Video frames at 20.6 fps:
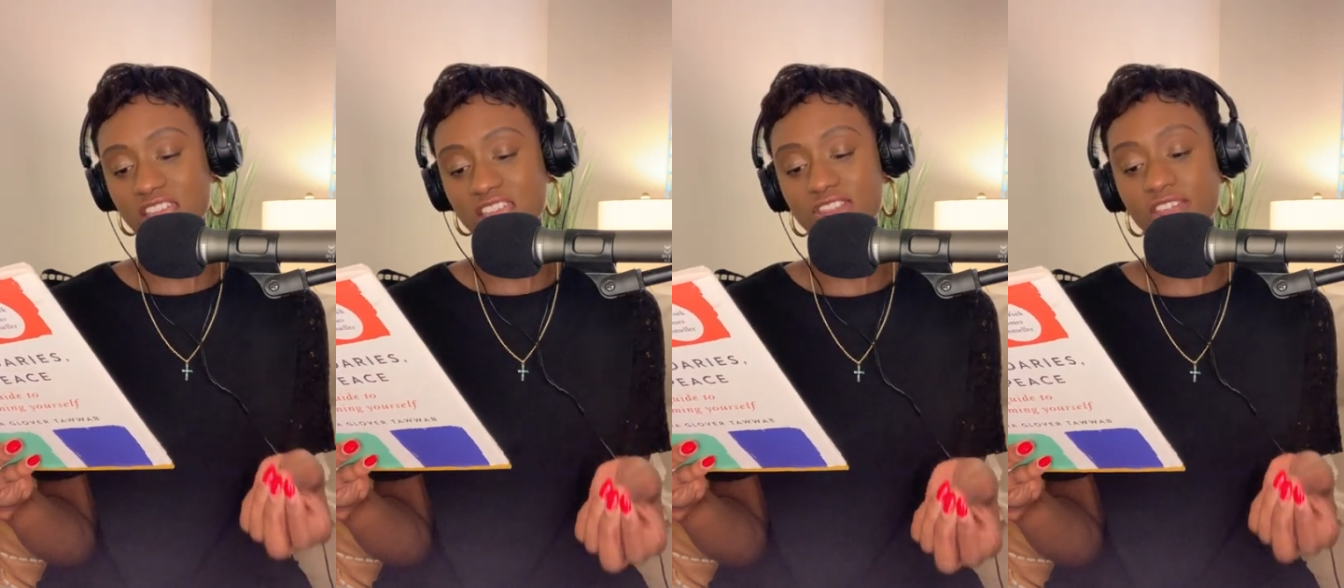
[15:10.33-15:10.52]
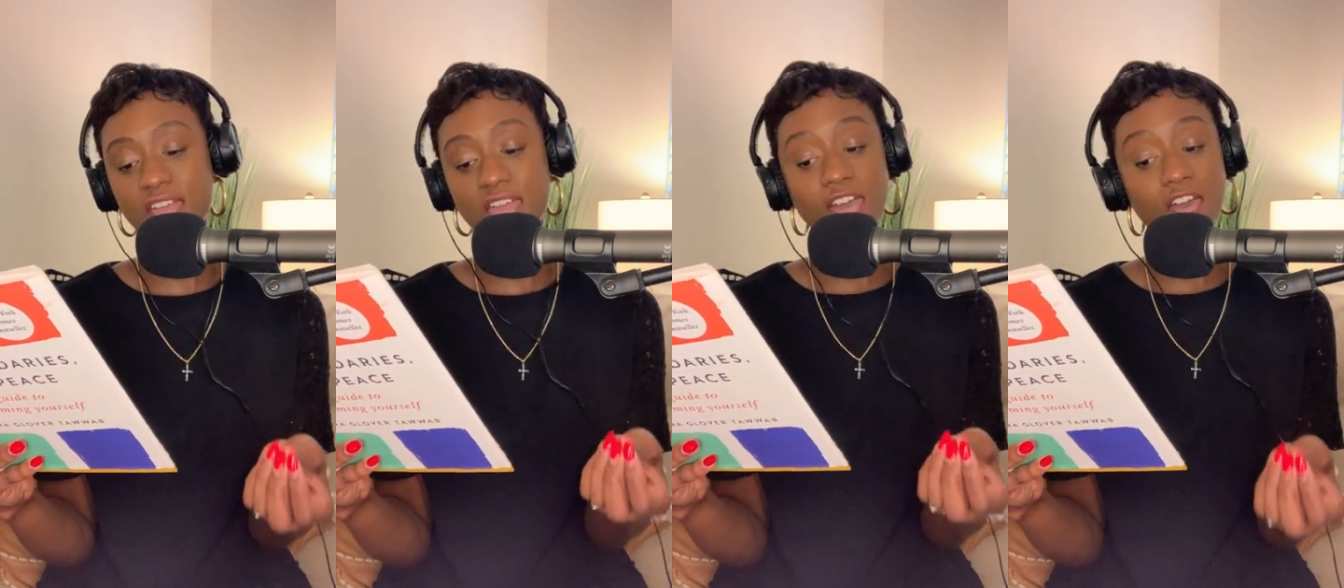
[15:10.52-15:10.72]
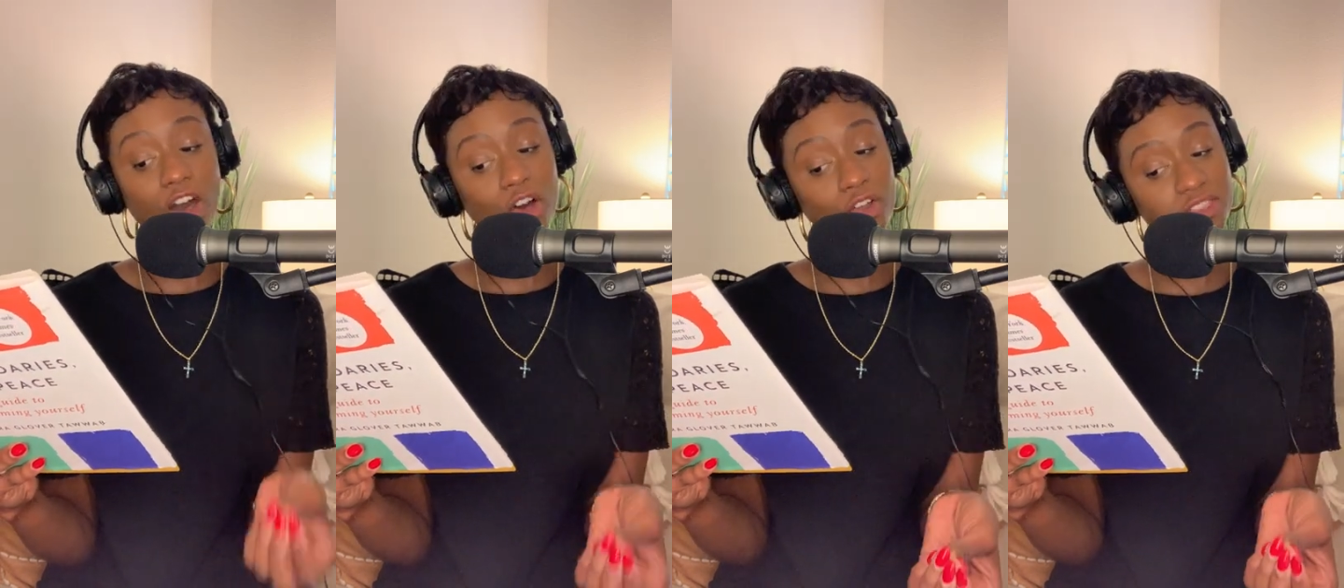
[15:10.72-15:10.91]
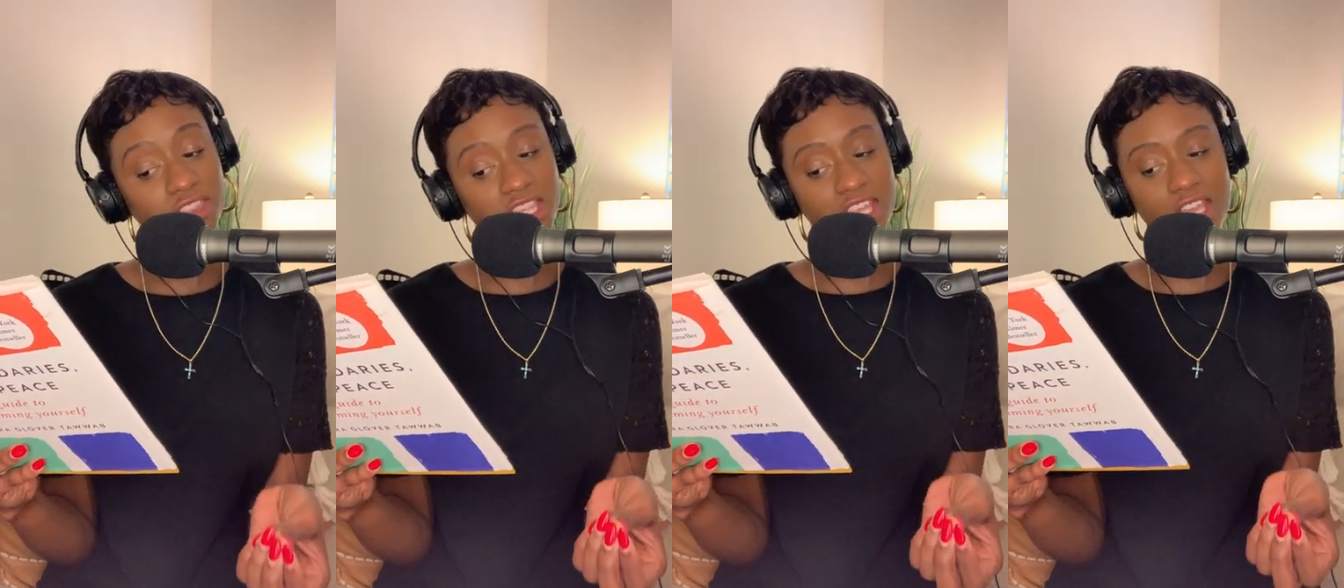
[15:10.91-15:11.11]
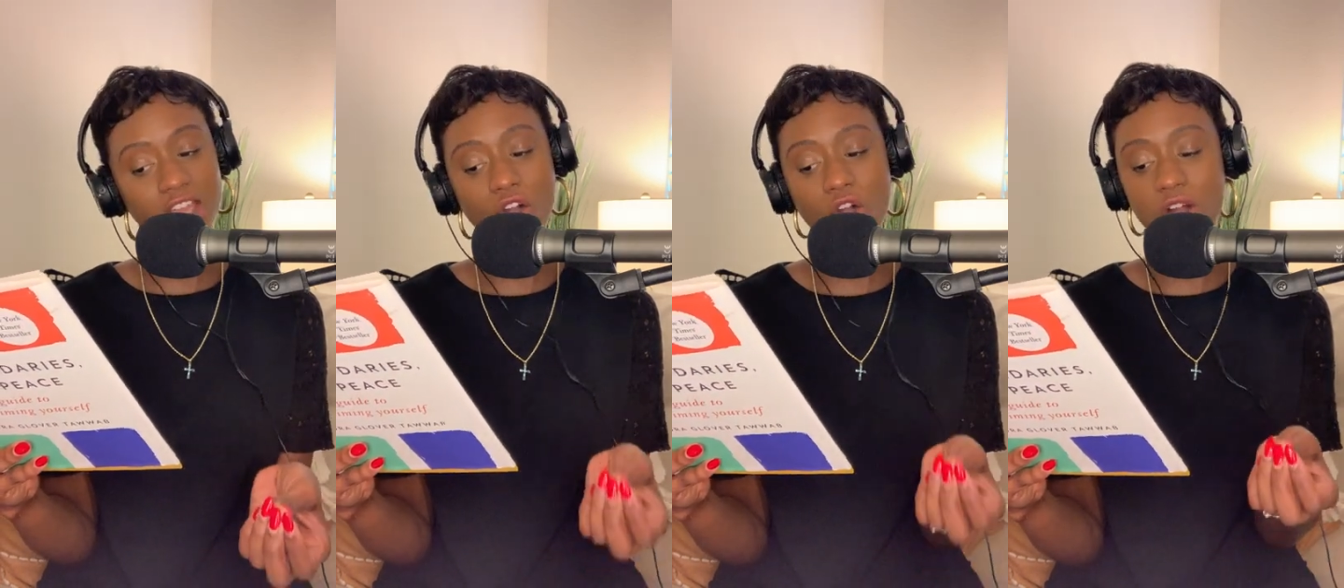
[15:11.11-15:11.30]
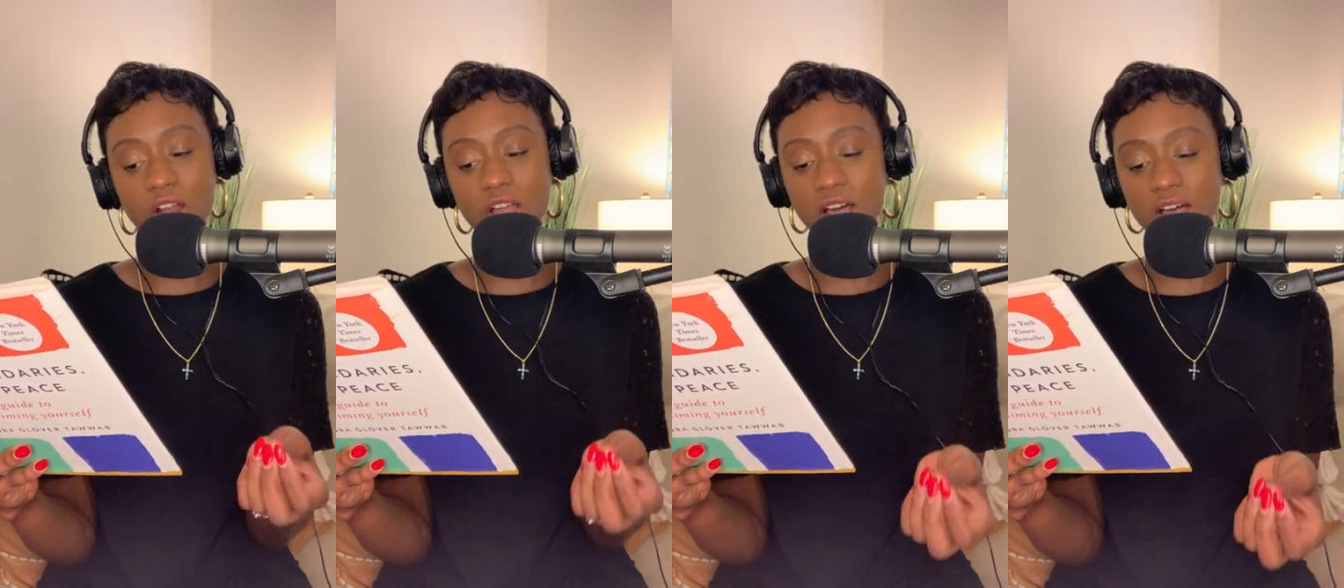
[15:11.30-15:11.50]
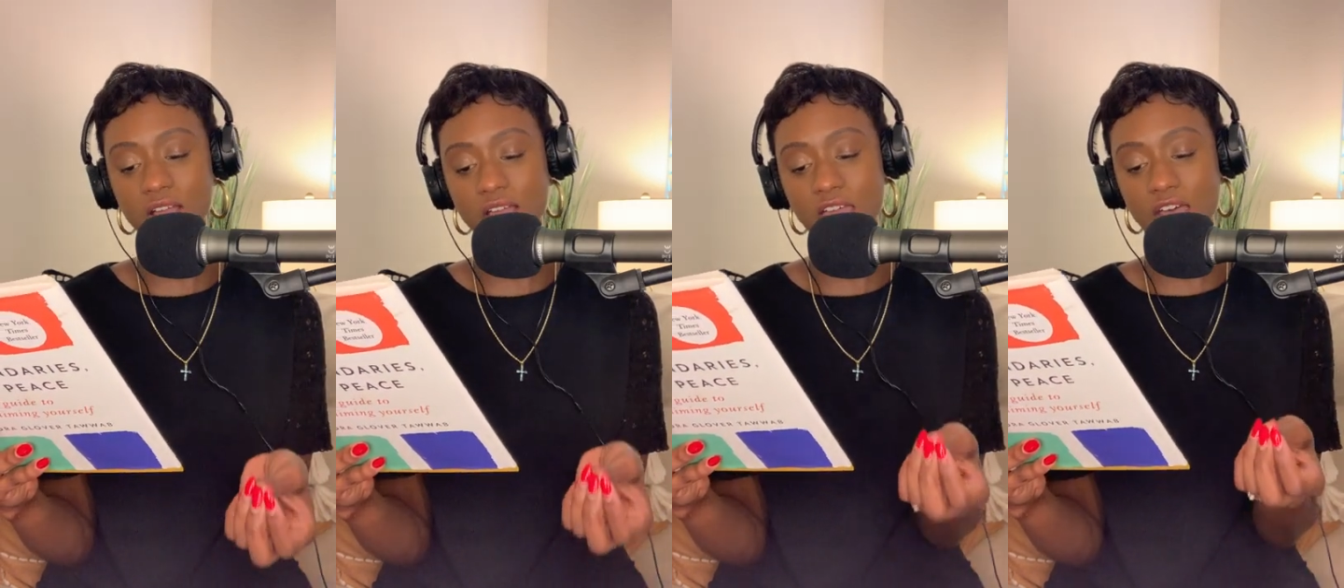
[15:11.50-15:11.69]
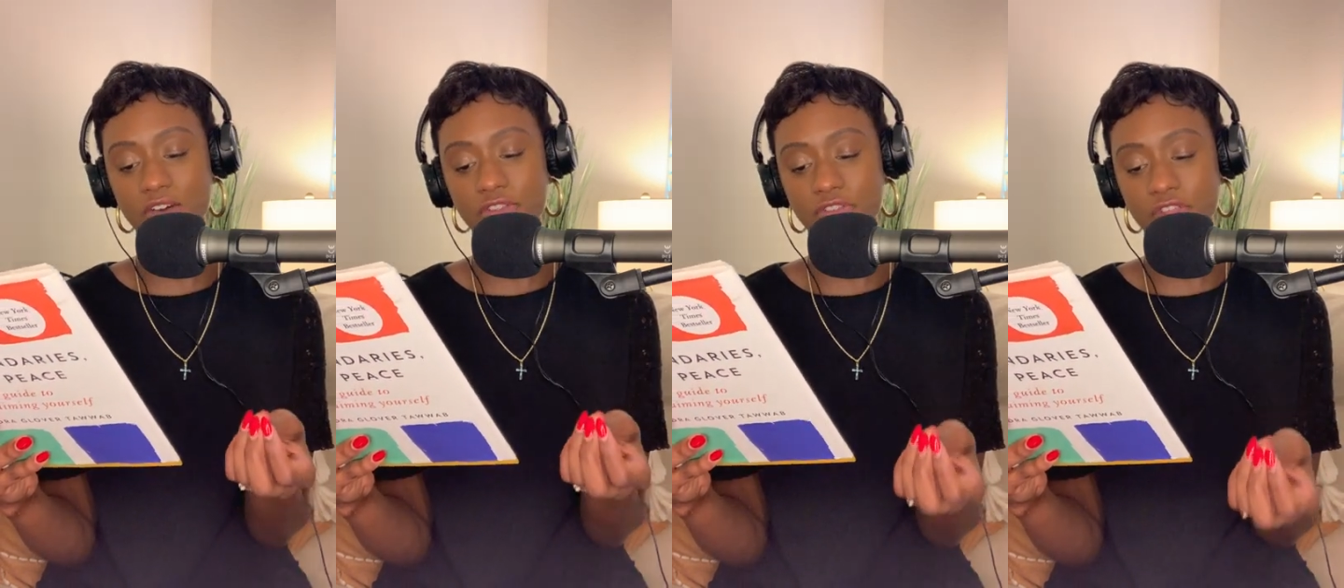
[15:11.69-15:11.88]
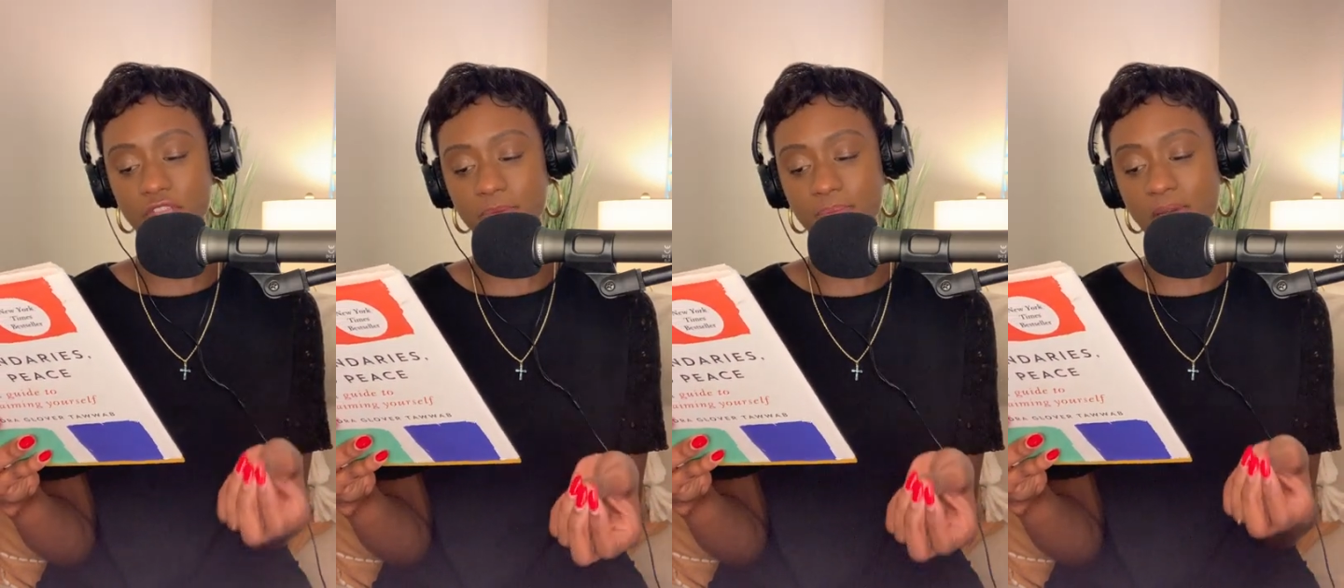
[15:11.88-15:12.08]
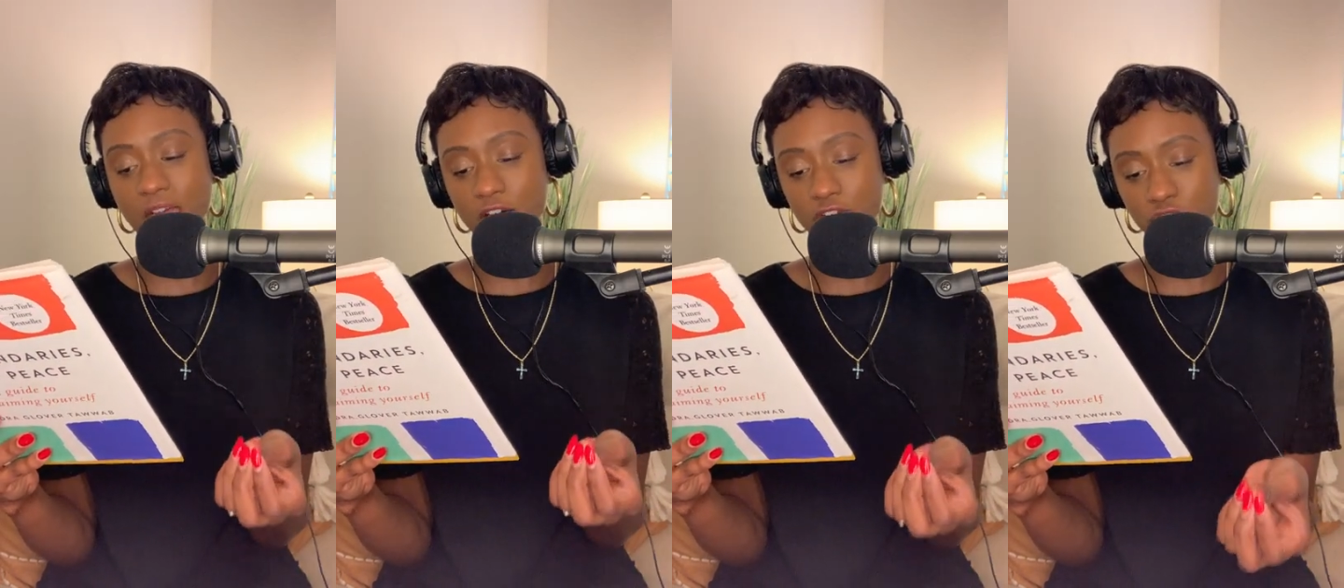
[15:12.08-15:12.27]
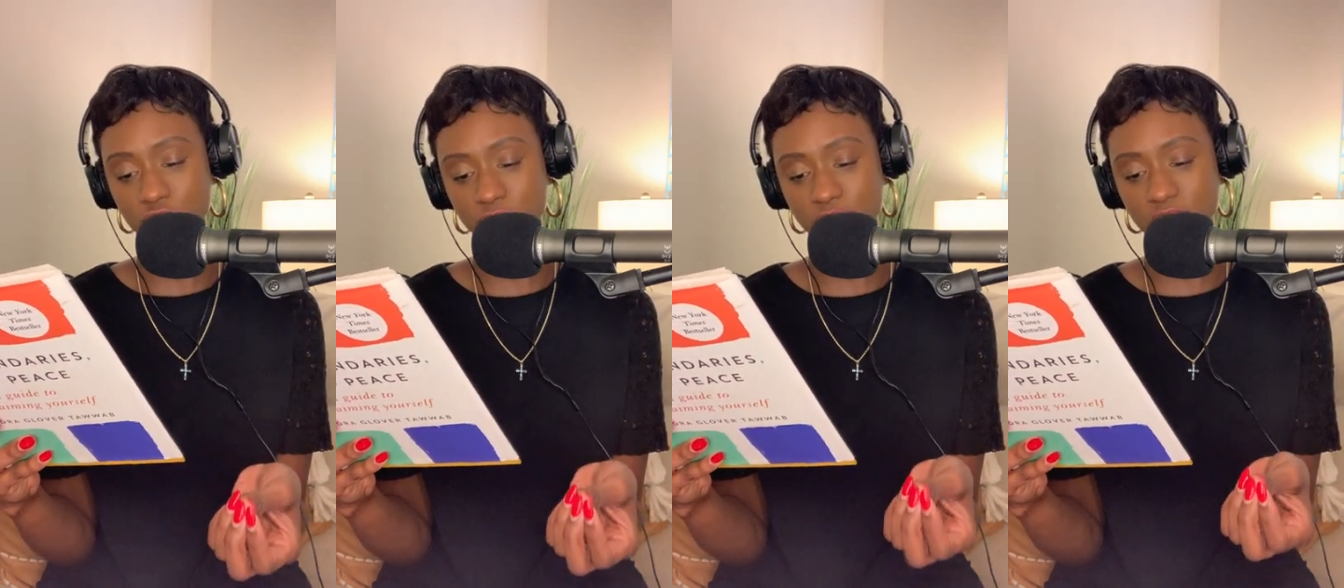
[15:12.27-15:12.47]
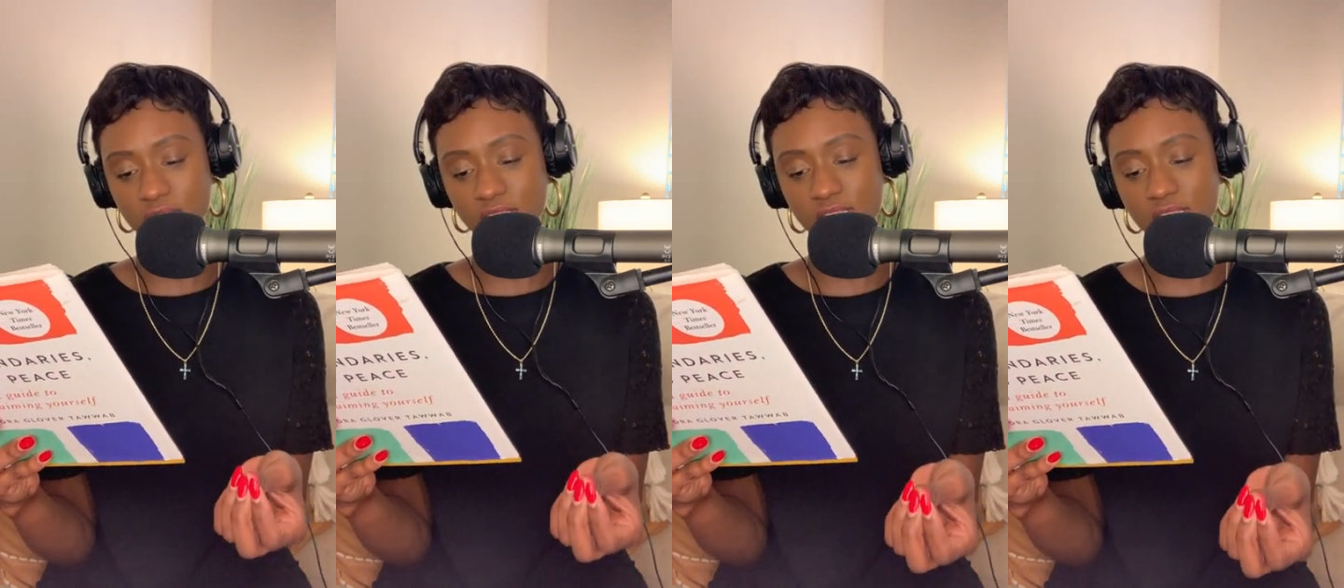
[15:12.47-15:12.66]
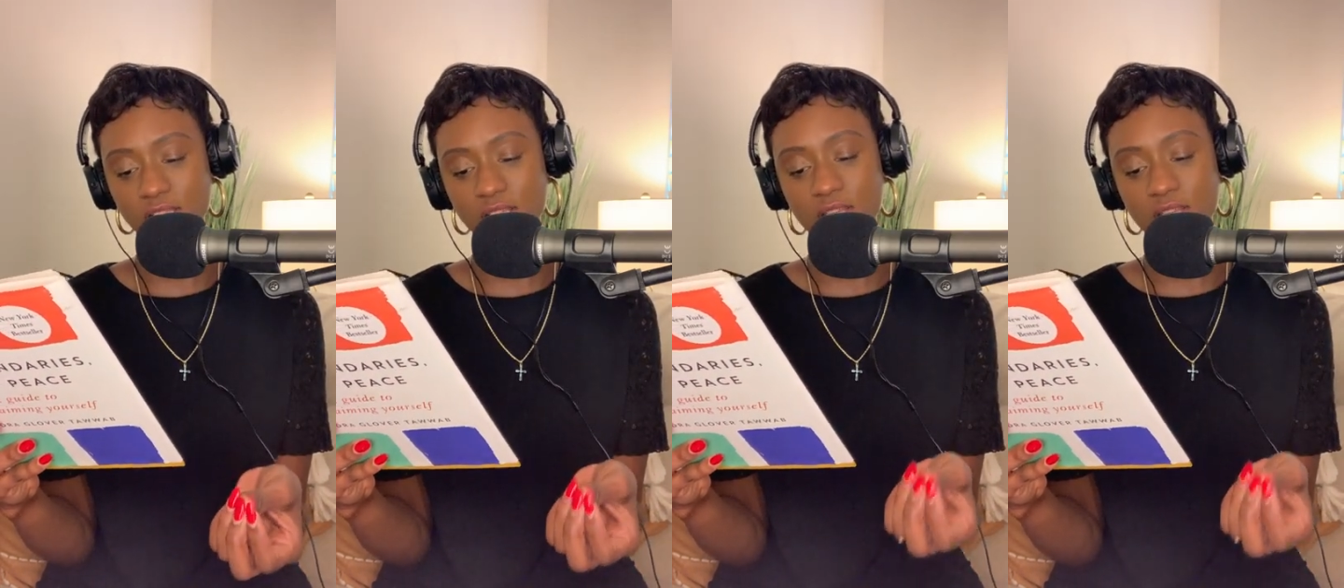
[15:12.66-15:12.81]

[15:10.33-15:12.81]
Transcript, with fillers: either healthy or unhealthy boundaries.